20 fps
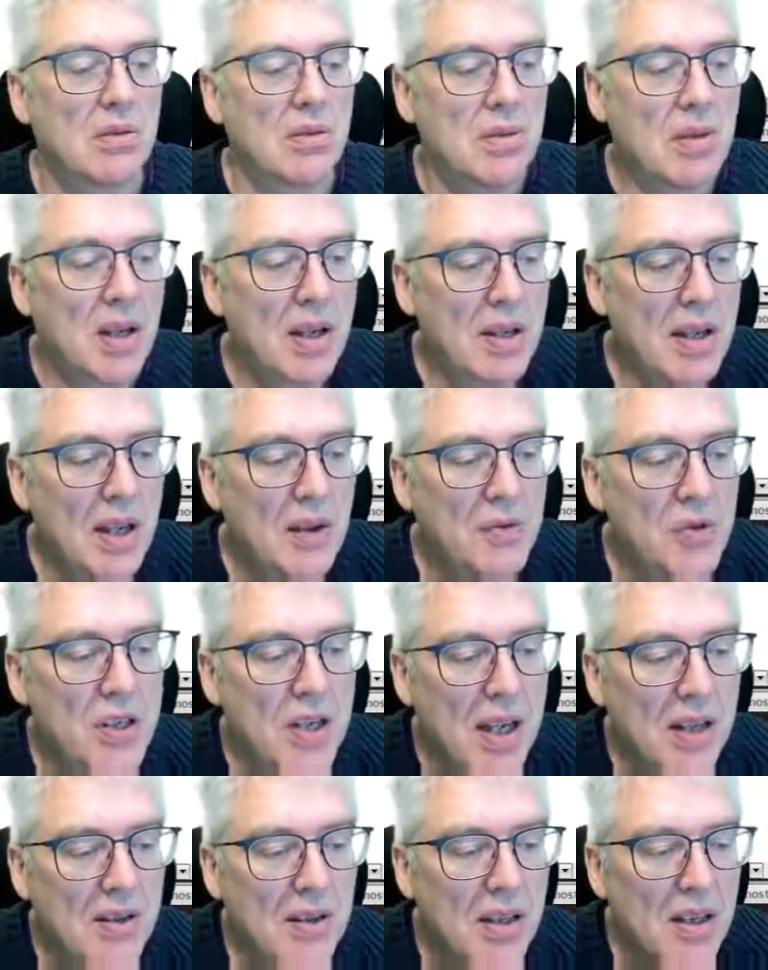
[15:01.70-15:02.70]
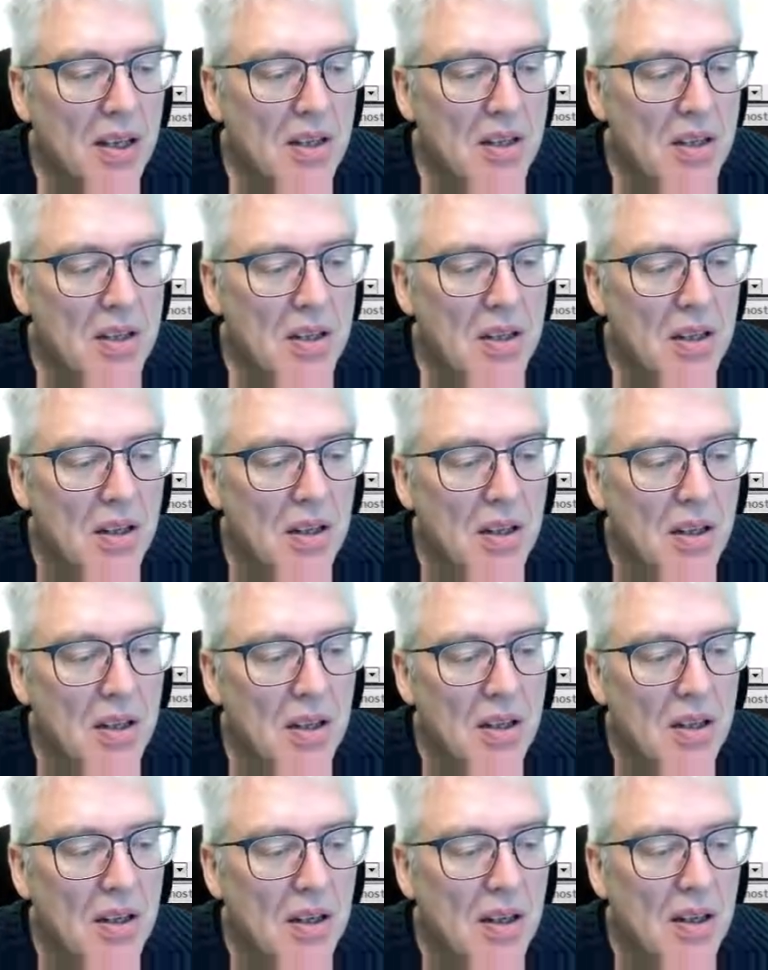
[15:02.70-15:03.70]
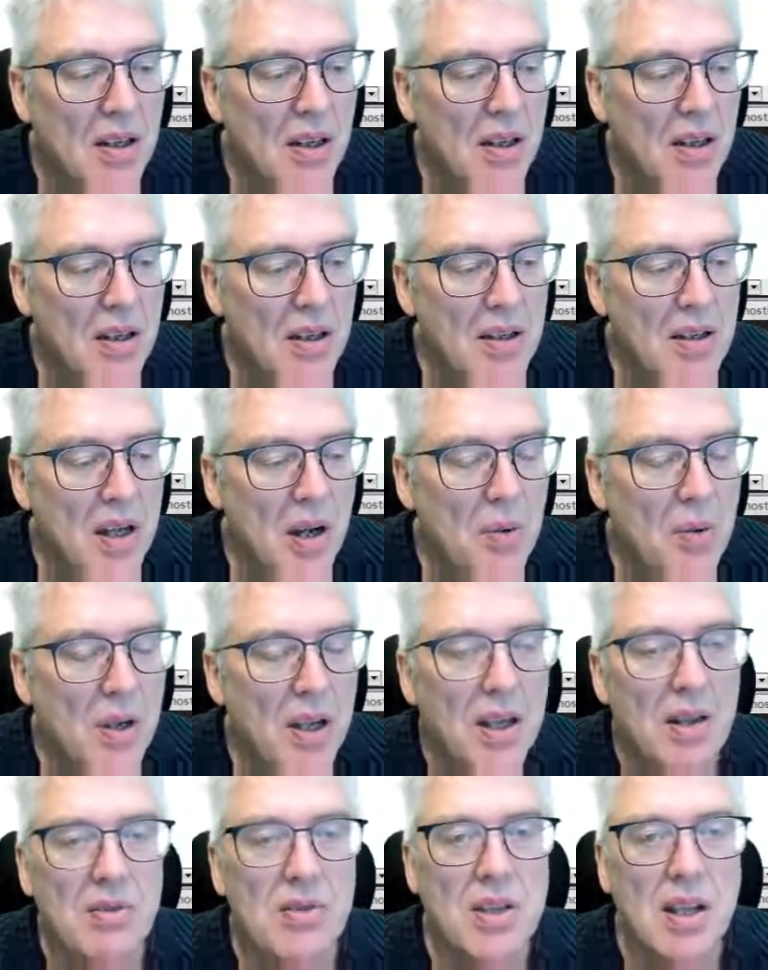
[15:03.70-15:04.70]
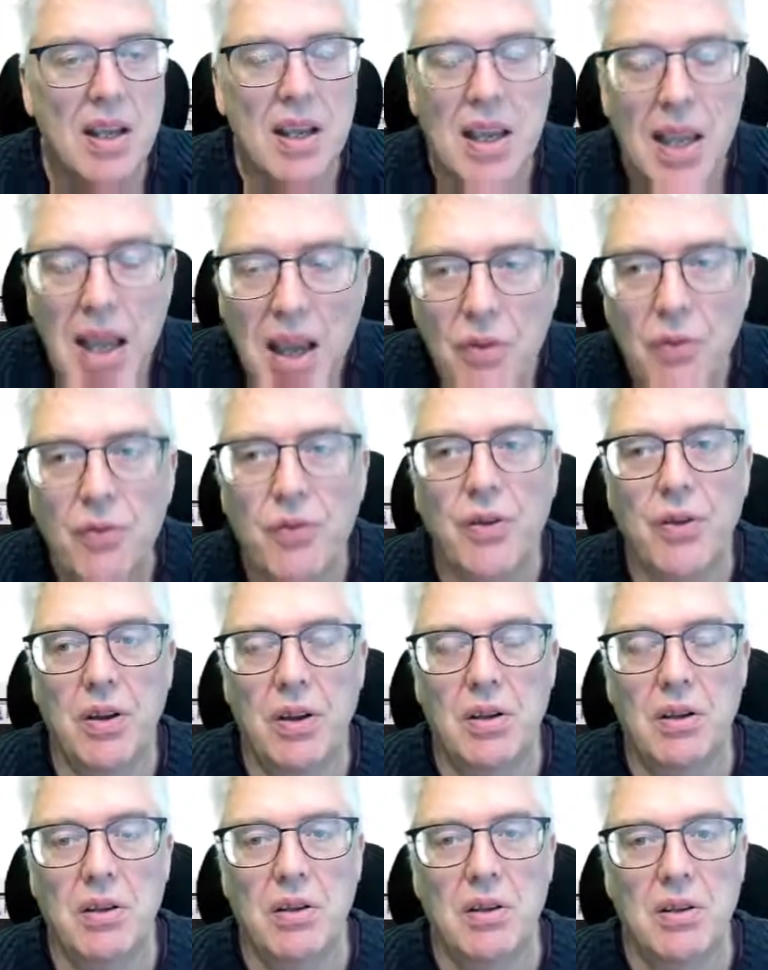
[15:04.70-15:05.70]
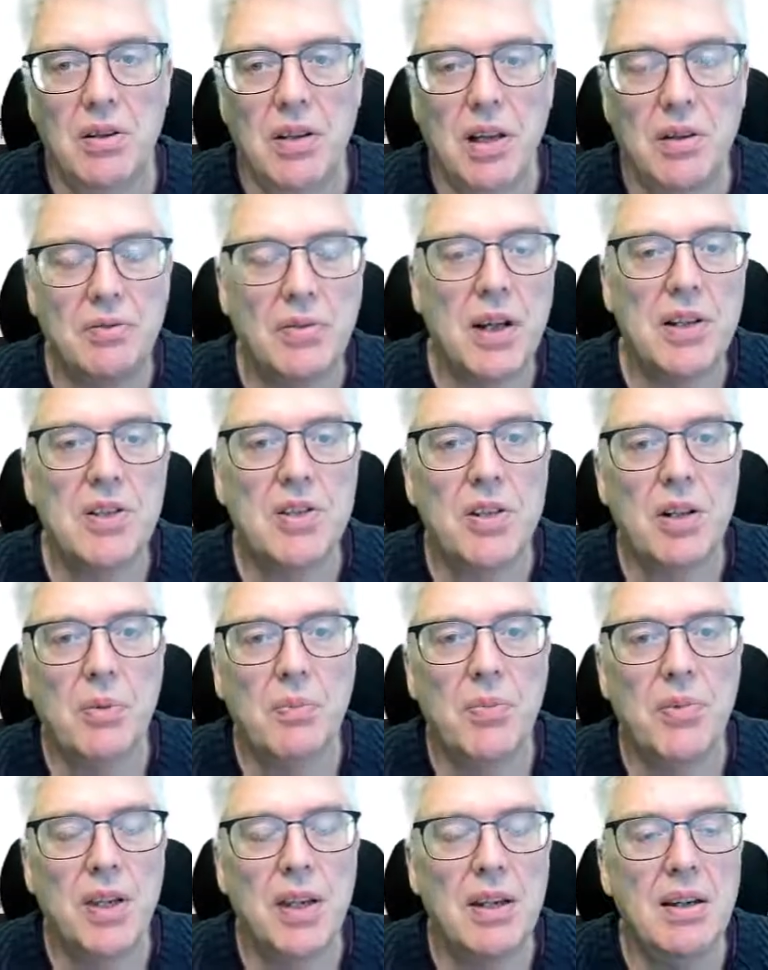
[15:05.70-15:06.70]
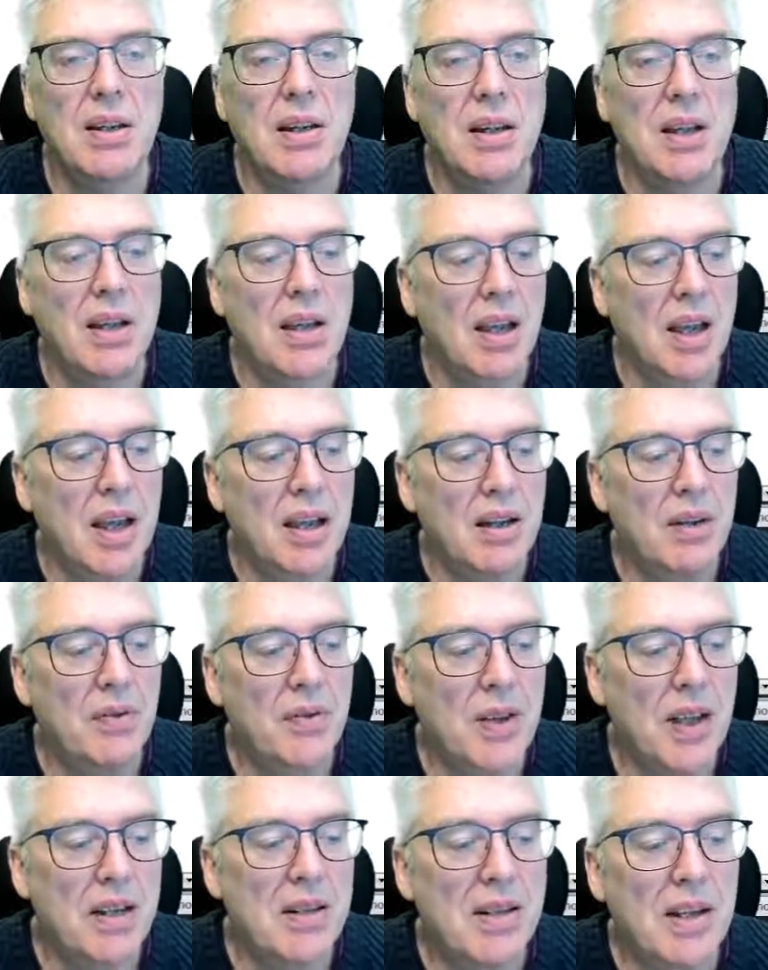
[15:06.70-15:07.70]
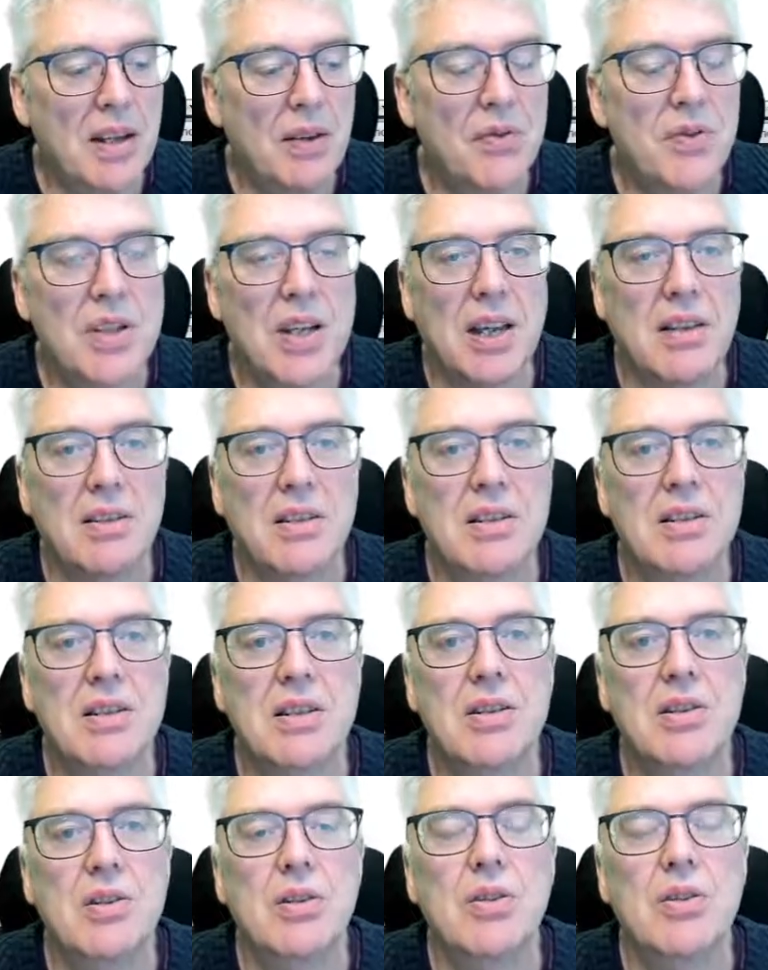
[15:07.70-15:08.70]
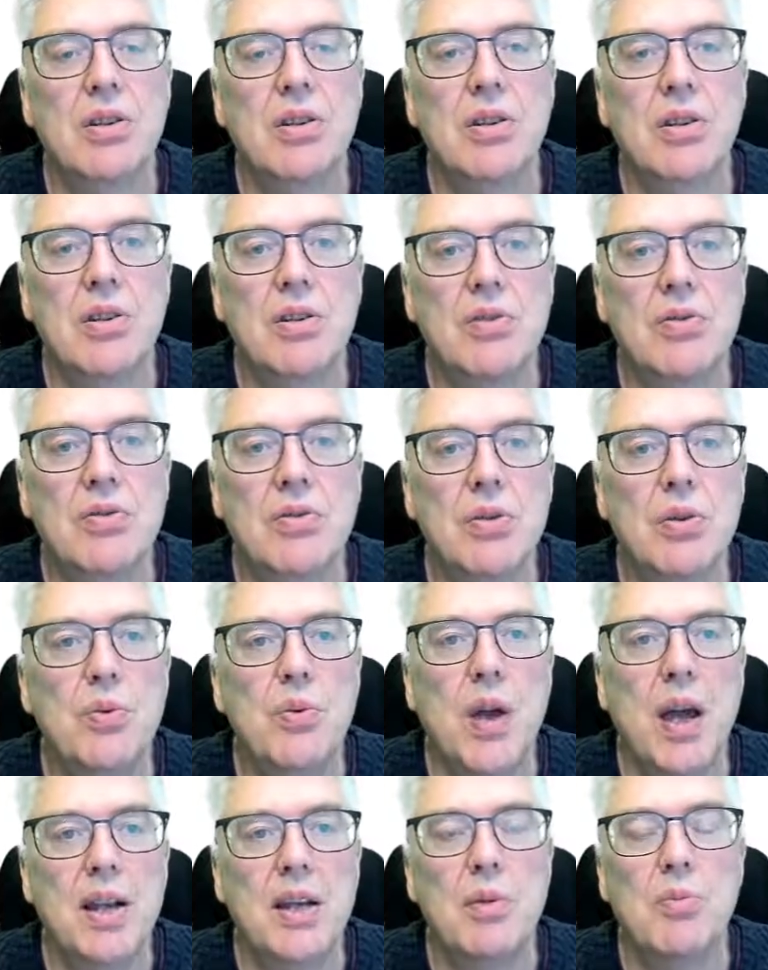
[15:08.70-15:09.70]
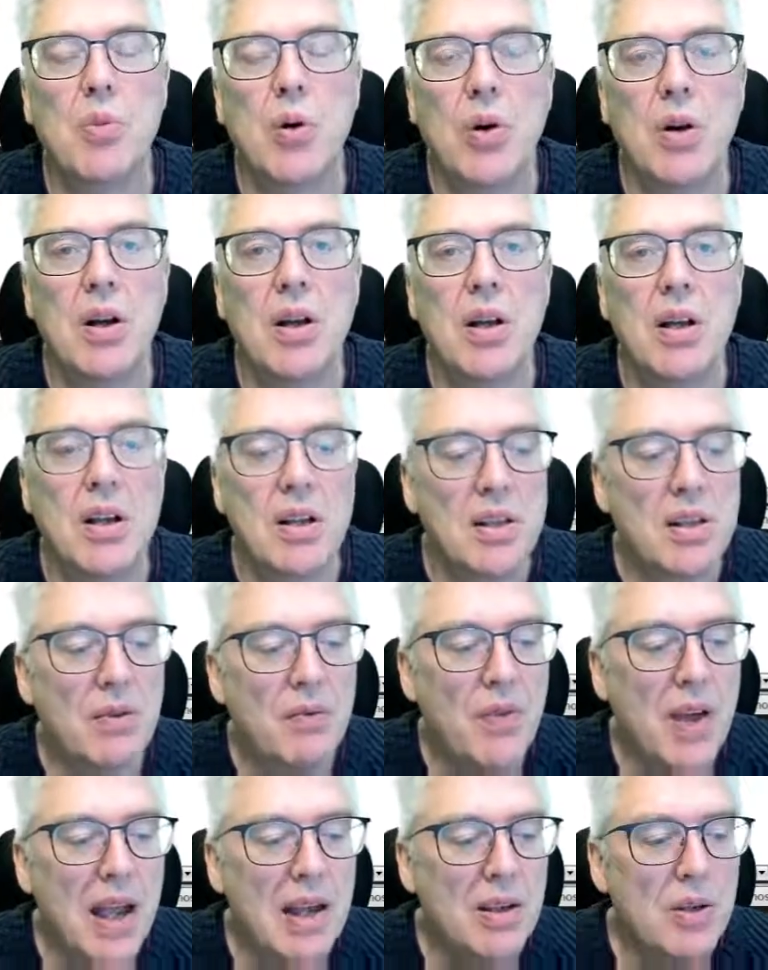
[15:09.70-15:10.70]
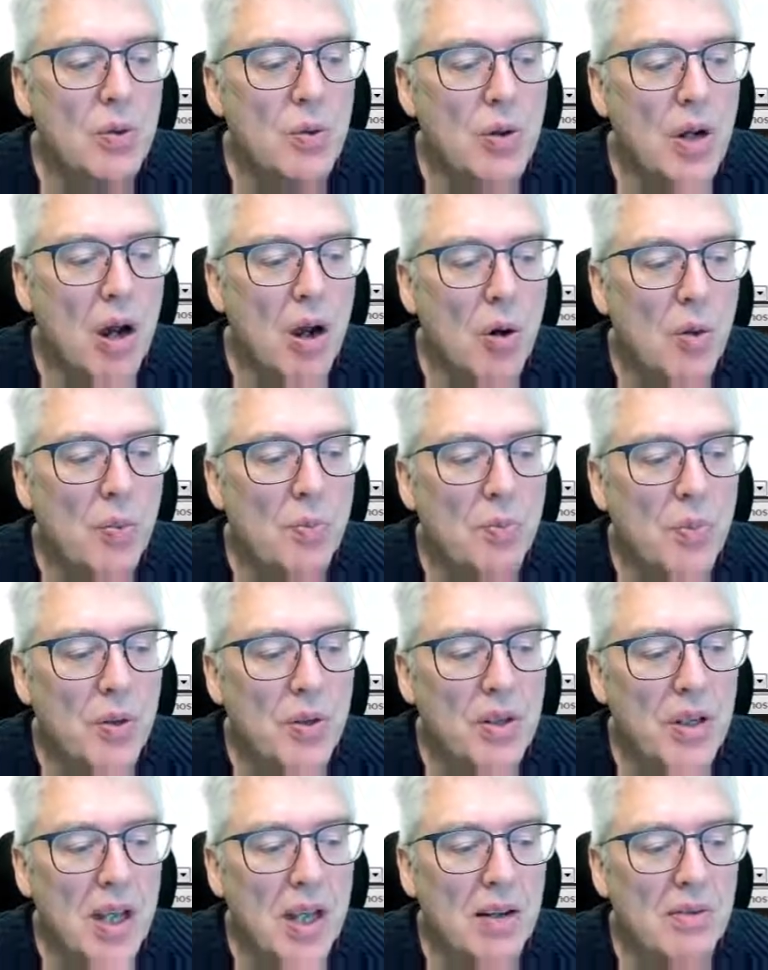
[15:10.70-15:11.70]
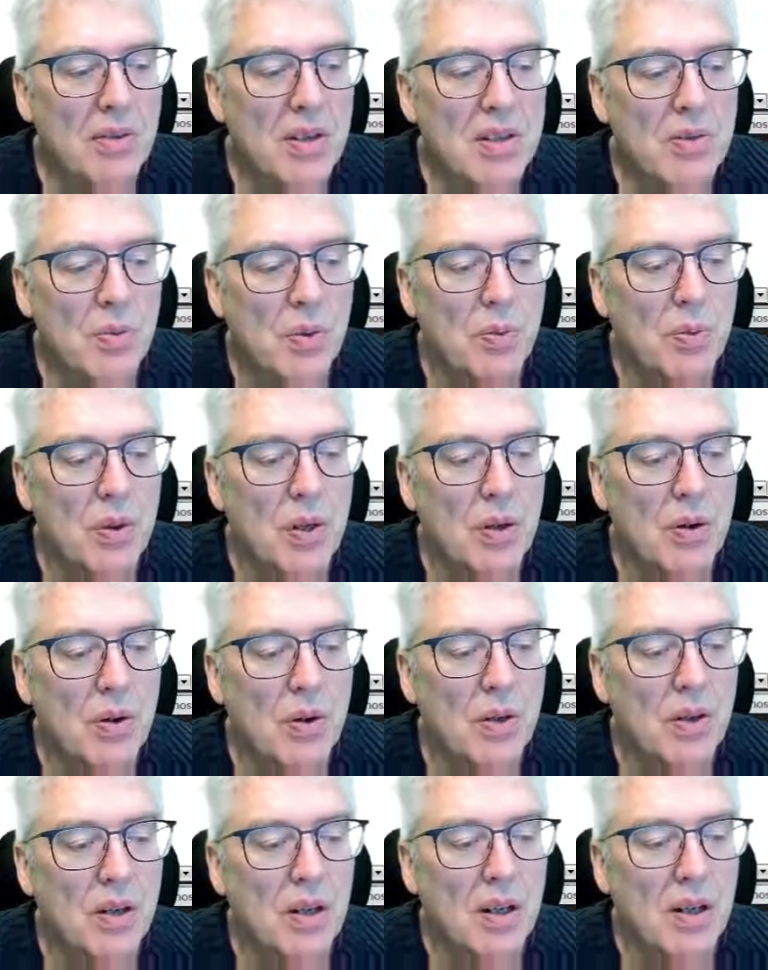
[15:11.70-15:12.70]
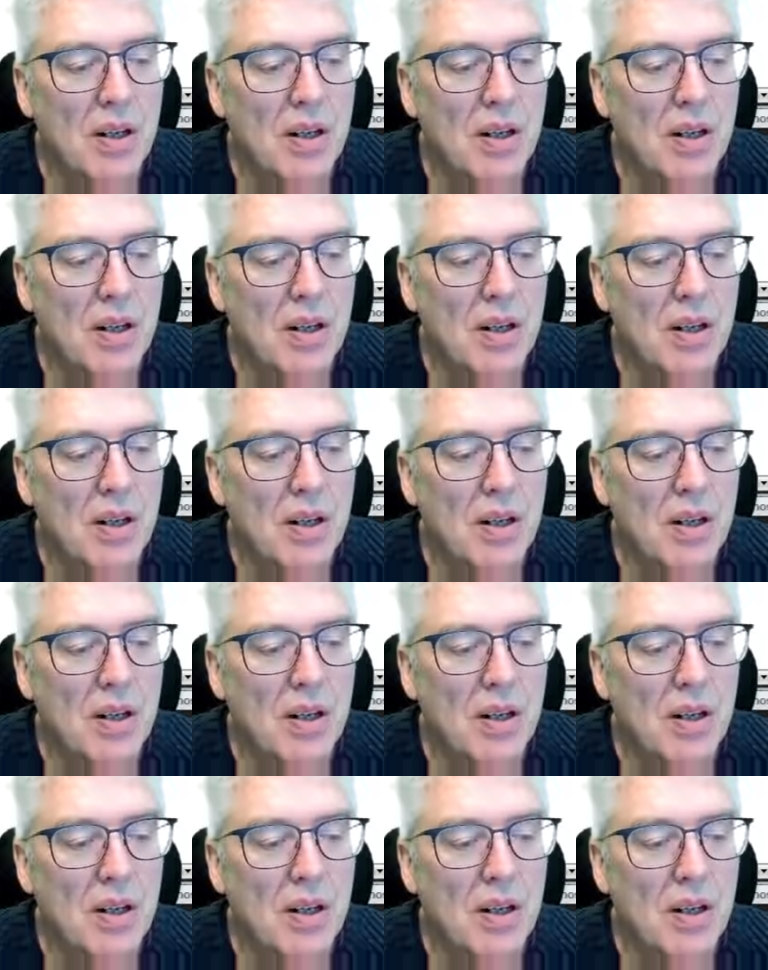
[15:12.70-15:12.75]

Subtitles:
an if sentence, down here, say if I write something, and if that if sentence is not true anymore, the value, the output here is what we call